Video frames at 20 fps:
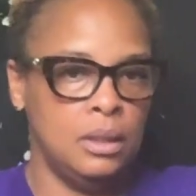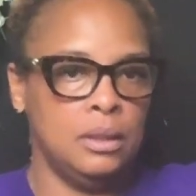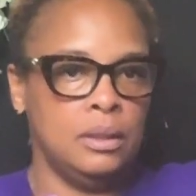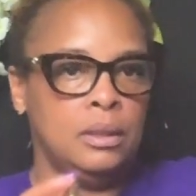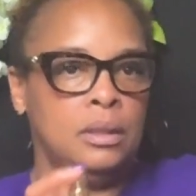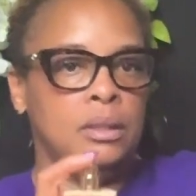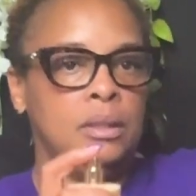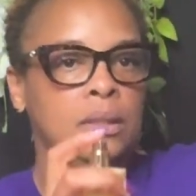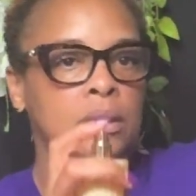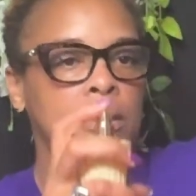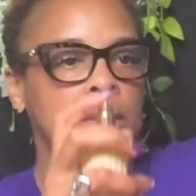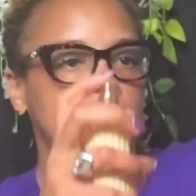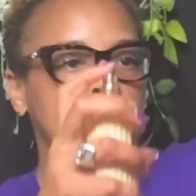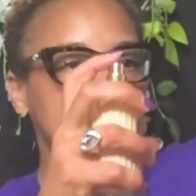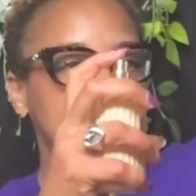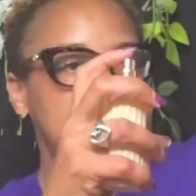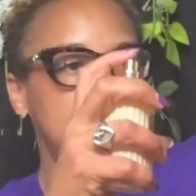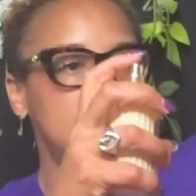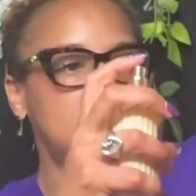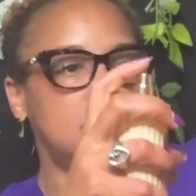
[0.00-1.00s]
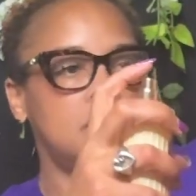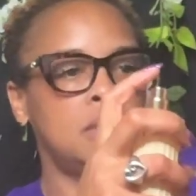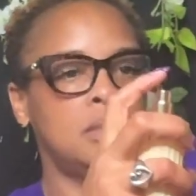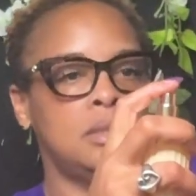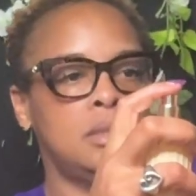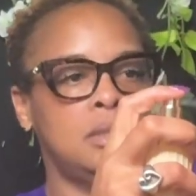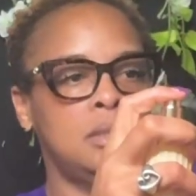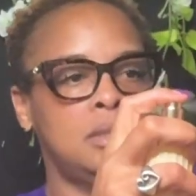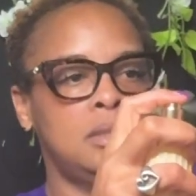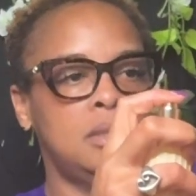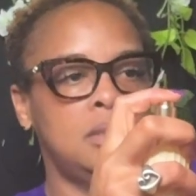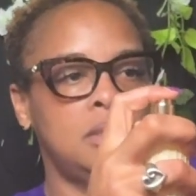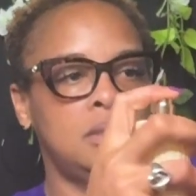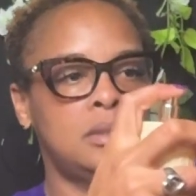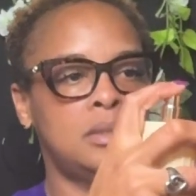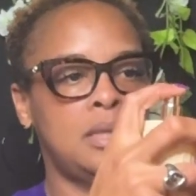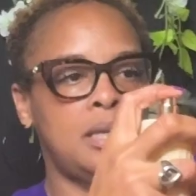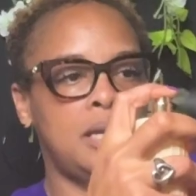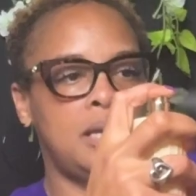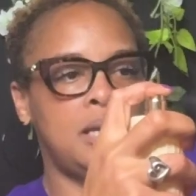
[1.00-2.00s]
this
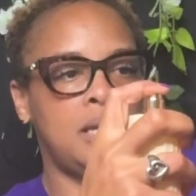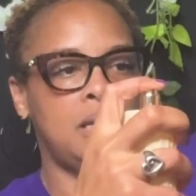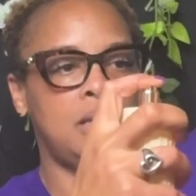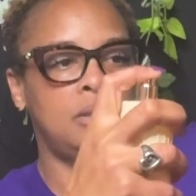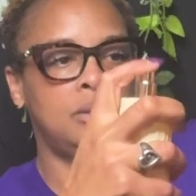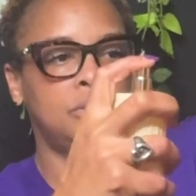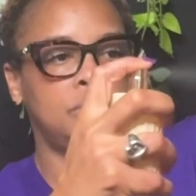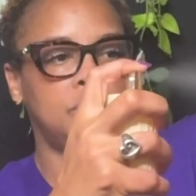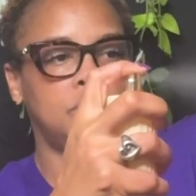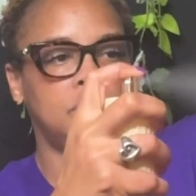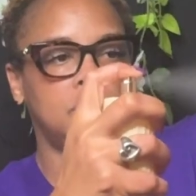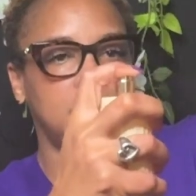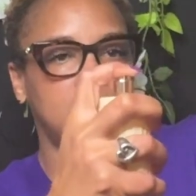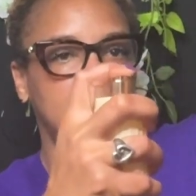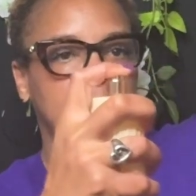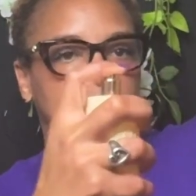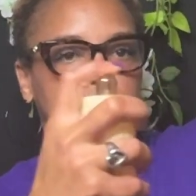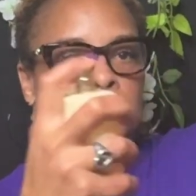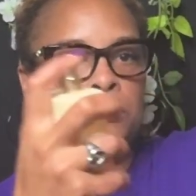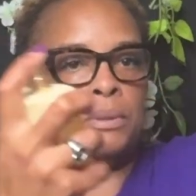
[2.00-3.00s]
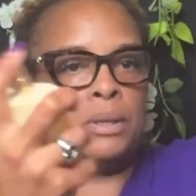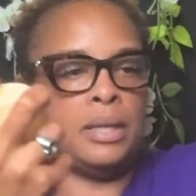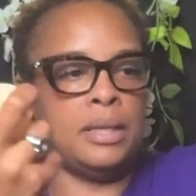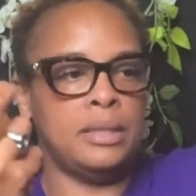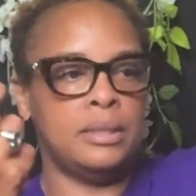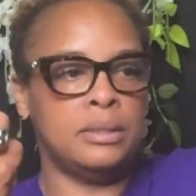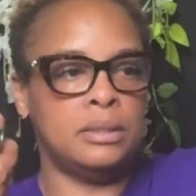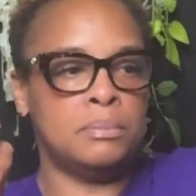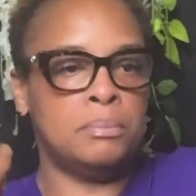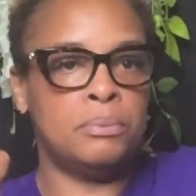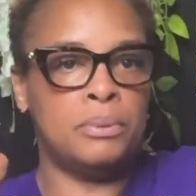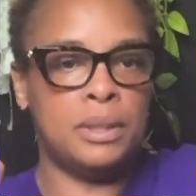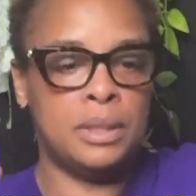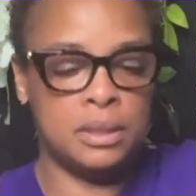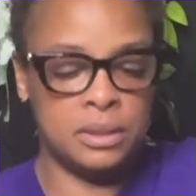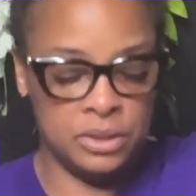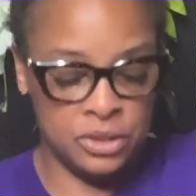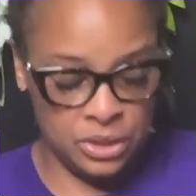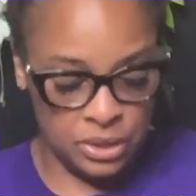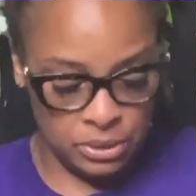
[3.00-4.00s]
is how she sprays. Pretty
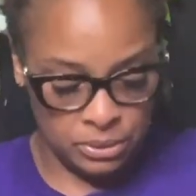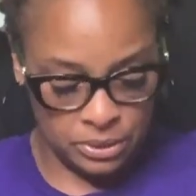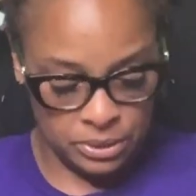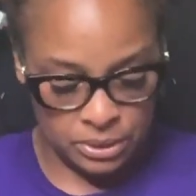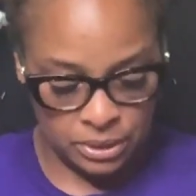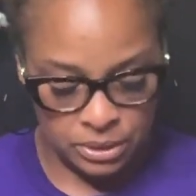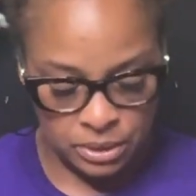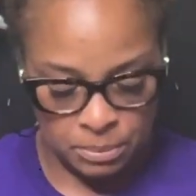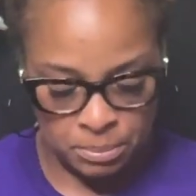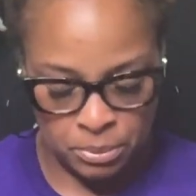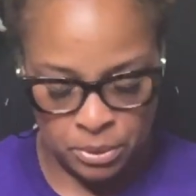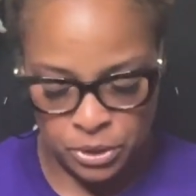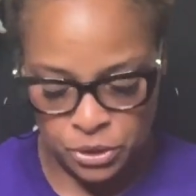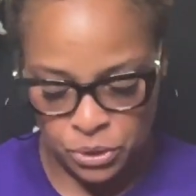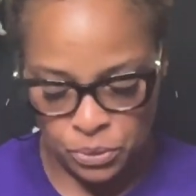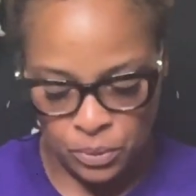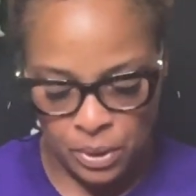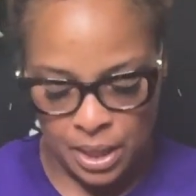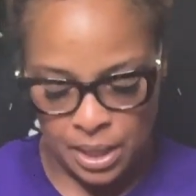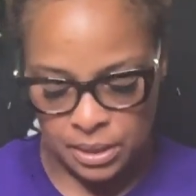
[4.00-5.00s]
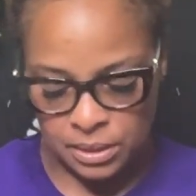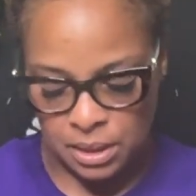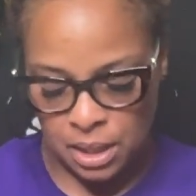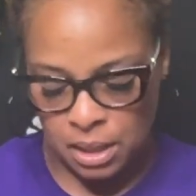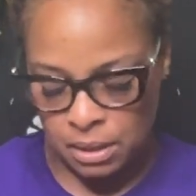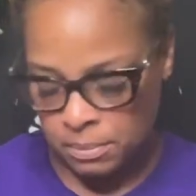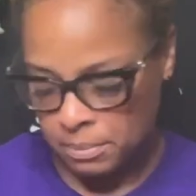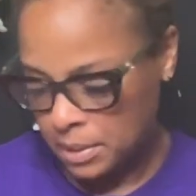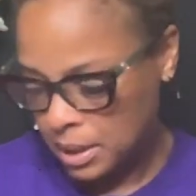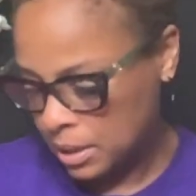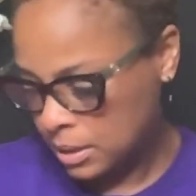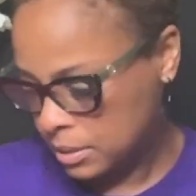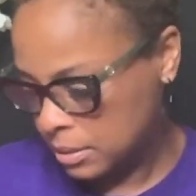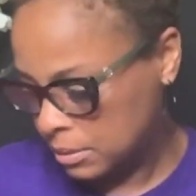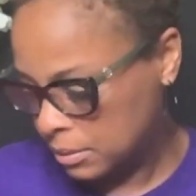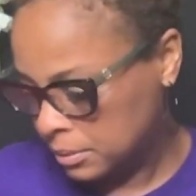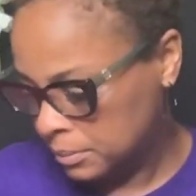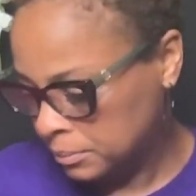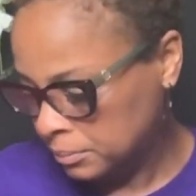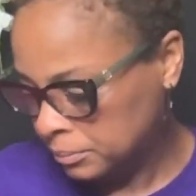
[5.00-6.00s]
generous. It's a pressurized
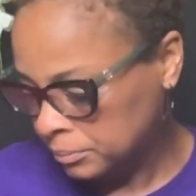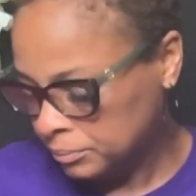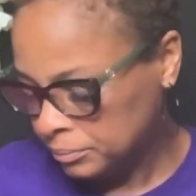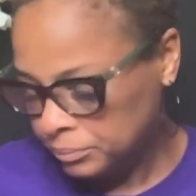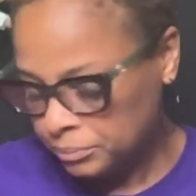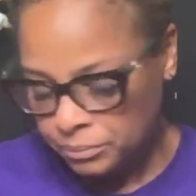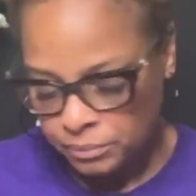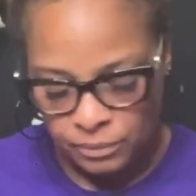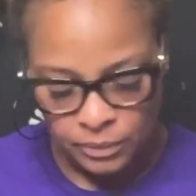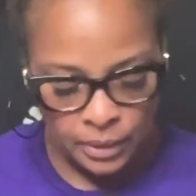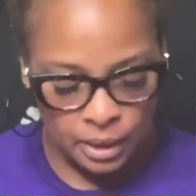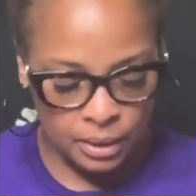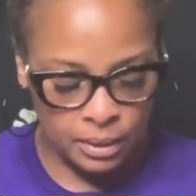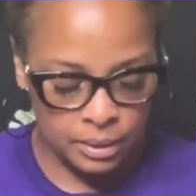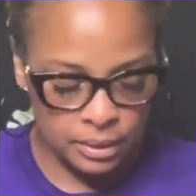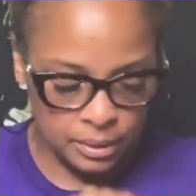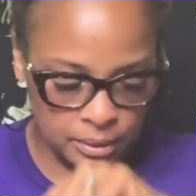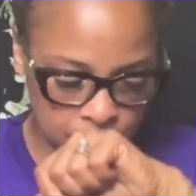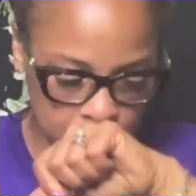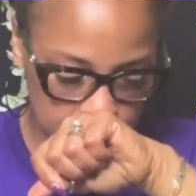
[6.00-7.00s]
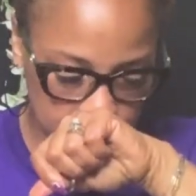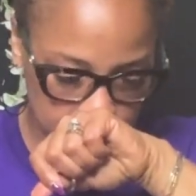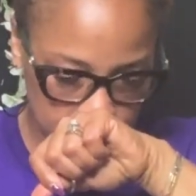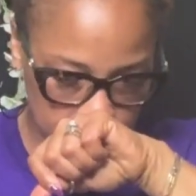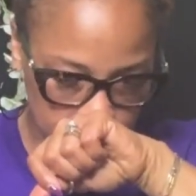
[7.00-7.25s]
atomizer. Um,